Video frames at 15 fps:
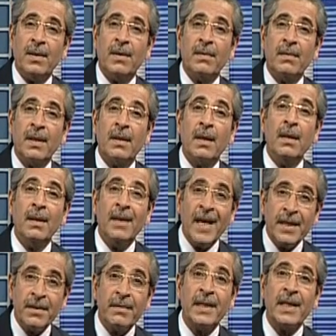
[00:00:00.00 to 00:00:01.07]
or rather
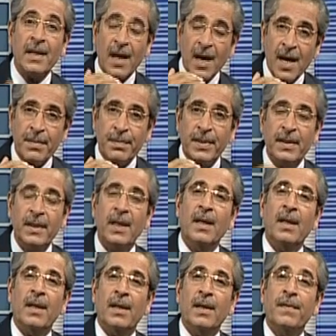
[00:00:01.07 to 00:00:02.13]
laddering up
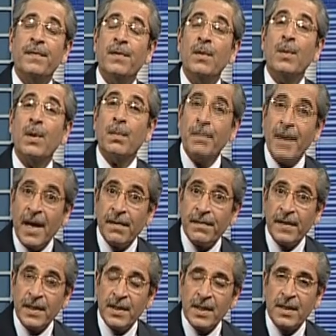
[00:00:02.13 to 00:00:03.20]
a few more
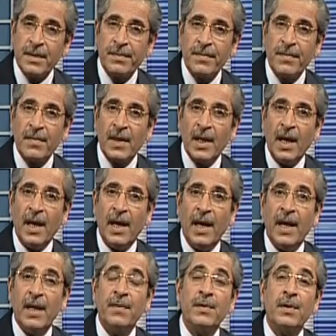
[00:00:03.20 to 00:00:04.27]
benefits.
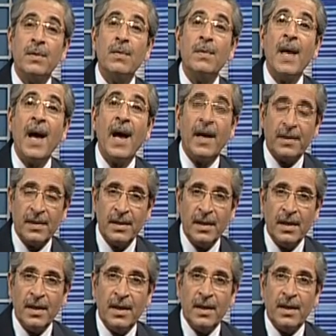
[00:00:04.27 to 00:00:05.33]
And if you do that,
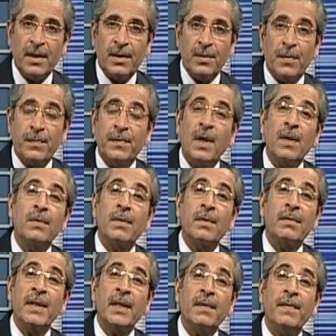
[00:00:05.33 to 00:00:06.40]
you've got to
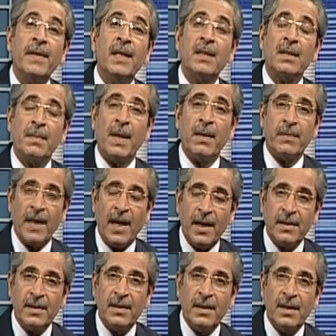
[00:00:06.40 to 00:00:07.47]
create awareness about
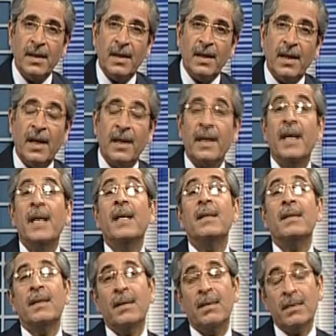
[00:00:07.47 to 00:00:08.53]
that. And
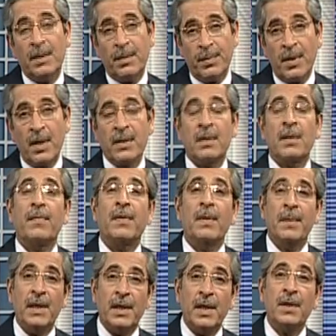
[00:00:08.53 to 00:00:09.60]
again, you know, the process of
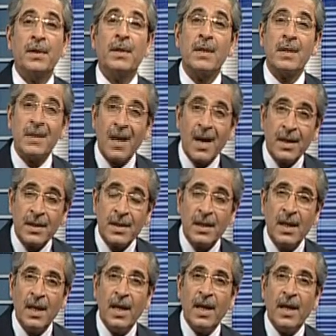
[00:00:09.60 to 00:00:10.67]
communication starts.
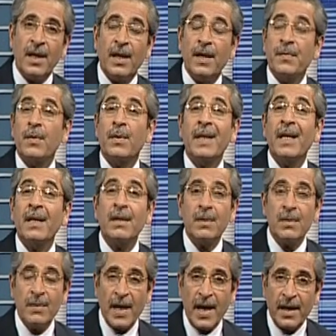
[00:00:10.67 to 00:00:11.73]
If you cannot
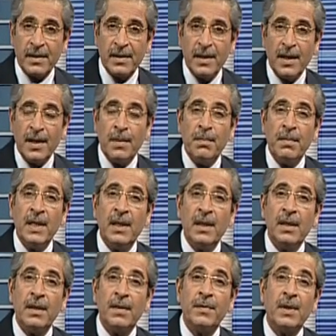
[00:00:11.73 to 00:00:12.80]
do that,
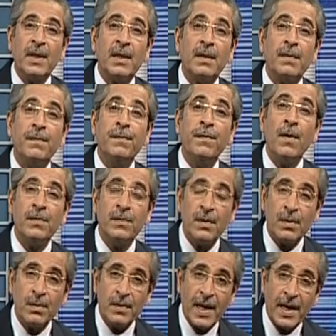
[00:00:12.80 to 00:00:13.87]
meaning if you cannot afford to
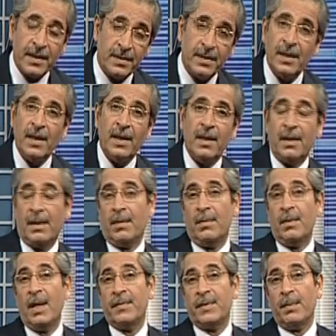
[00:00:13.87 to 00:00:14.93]
do that, whether
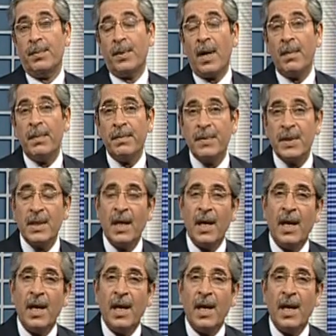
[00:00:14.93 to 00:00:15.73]
you have some problems,